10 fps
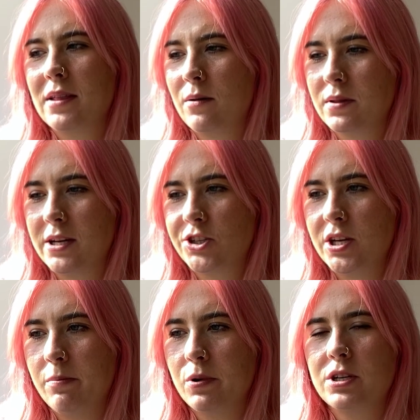that with that
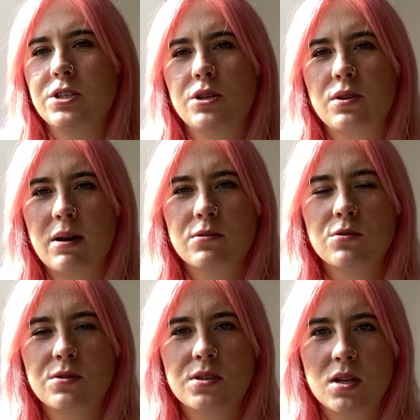sheer bodysuit, that was
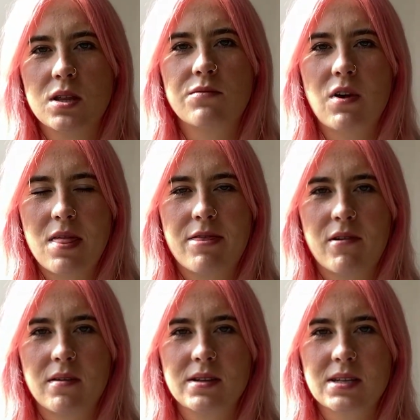also something that ran
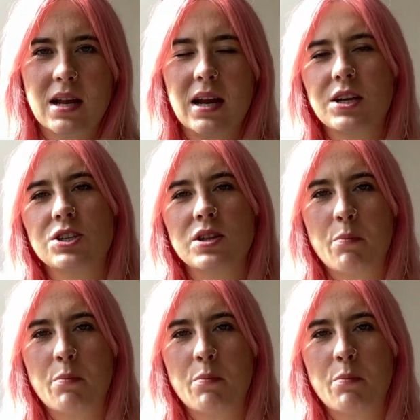throughout this collection, the